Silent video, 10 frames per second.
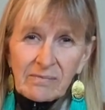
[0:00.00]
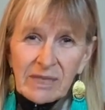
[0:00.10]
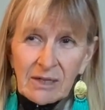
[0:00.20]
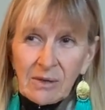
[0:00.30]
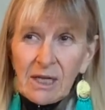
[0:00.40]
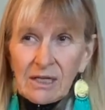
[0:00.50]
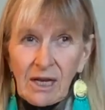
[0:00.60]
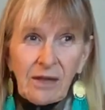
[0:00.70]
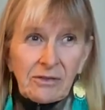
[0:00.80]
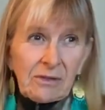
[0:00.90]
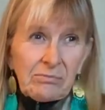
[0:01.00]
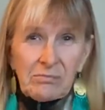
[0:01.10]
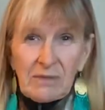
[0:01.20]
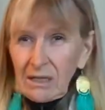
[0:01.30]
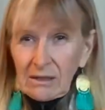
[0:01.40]
You know, not the
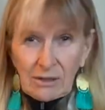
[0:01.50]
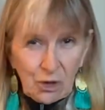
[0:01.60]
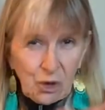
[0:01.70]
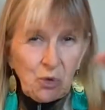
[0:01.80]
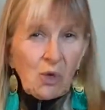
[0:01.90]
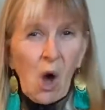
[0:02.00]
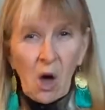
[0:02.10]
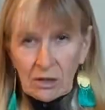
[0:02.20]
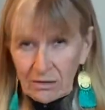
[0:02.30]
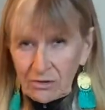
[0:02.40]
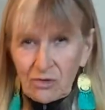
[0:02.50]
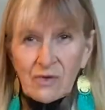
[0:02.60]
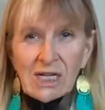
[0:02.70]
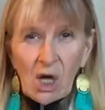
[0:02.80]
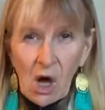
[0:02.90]
$2 and
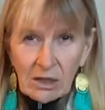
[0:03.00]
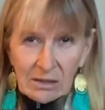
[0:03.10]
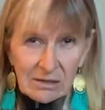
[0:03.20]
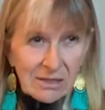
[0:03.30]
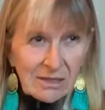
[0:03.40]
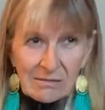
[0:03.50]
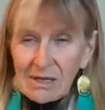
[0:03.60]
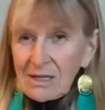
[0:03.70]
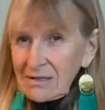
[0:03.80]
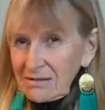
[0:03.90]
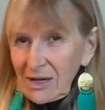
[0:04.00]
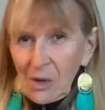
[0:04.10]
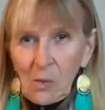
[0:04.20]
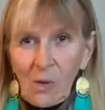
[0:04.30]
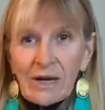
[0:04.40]
$3 and, you
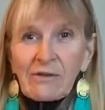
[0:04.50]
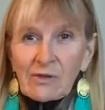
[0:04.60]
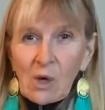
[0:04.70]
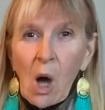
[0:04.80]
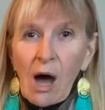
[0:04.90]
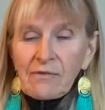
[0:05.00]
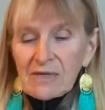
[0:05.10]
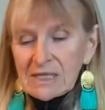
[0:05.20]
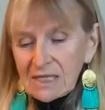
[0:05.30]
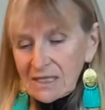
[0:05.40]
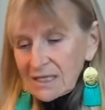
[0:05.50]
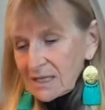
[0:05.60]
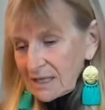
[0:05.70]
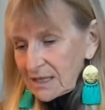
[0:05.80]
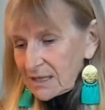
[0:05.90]
know, whatever coffees. This is
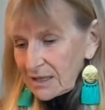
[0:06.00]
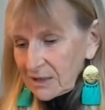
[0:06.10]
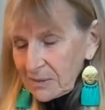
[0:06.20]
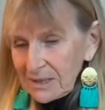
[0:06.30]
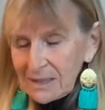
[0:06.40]
like, you know,